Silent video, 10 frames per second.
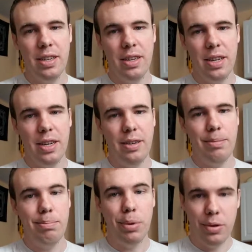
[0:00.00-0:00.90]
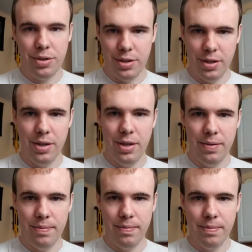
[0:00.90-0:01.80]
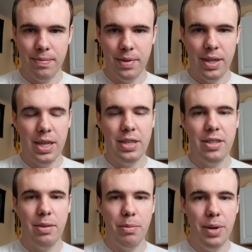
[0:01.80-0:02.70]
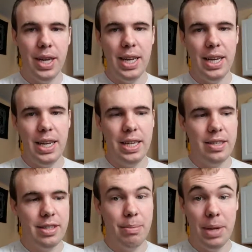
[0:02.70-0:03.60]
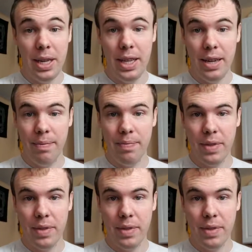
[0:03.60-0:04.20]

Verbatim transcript: uh, bolstered in some way is appealing,